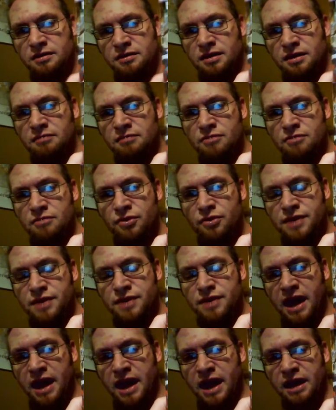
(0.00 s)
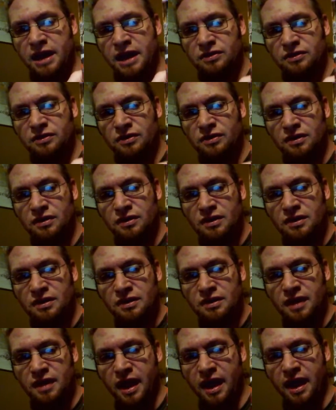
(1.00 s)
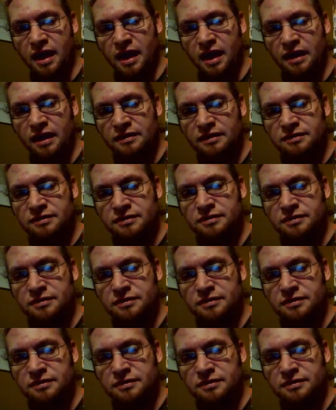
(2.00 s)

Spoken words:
and Moon Knight and